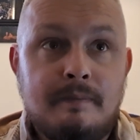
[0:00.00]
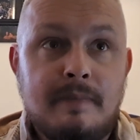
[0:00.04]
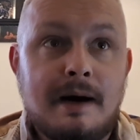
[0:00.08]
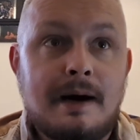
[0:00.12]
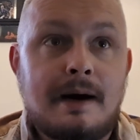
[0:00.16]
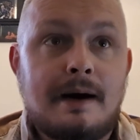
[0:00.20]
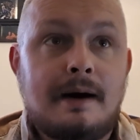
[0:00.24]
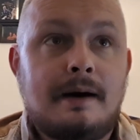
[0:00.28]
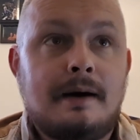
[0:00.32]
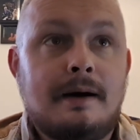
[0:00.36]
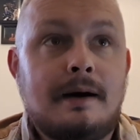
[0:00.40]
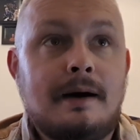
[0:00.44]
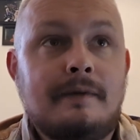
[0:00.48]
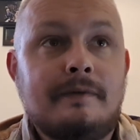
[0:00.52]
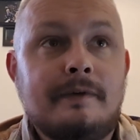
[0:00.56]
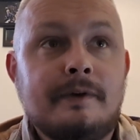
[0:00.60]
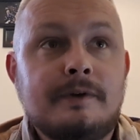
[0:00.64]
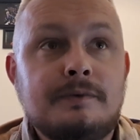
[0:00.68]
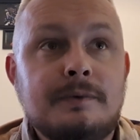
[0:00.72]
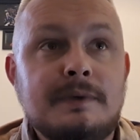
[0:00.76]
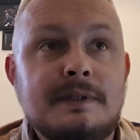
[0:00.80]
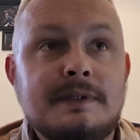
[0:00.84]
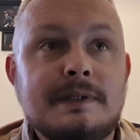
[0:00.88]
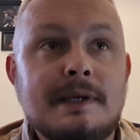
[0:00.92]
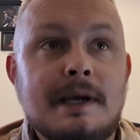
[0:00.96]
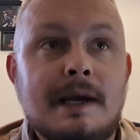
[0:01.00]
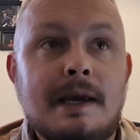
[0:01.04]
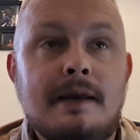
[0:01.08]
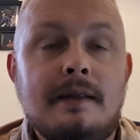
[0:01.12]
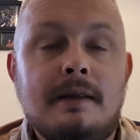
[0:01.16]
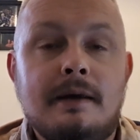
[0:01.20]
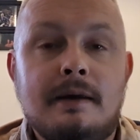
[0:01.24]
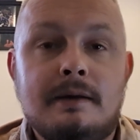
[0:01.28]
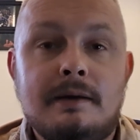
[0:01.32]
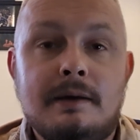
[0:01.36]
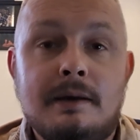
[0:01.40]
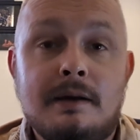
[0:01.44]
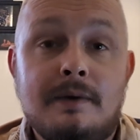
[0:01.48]
but others would say
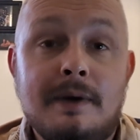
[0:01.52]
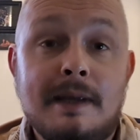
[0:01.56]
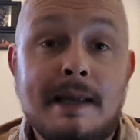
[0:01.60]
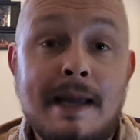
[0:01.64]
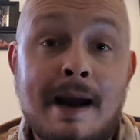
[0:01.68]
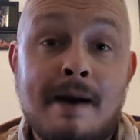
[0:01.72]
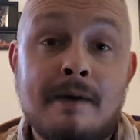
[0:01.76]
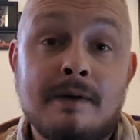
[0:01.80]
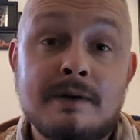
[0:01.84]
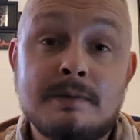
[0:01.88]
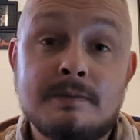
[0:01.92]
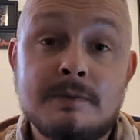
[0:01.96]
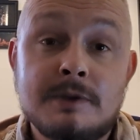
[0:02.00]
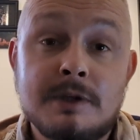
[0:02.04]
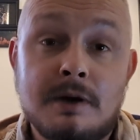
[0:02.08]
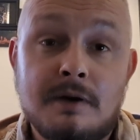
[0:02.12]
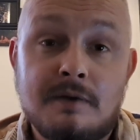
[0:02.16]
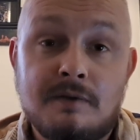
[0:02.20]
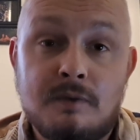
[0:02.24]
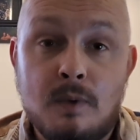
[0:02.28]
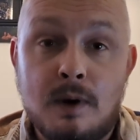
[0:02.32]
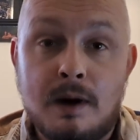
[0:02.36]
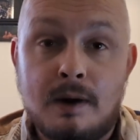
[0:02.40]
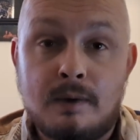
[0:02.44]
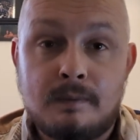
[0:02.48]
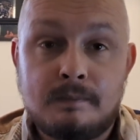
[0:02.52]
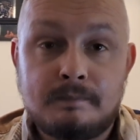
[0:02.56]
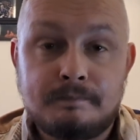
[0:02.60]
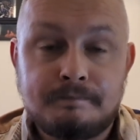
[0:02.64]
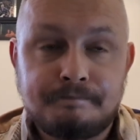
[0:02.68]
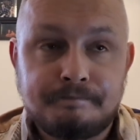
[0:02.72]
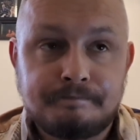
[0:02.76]
that he carries himself well.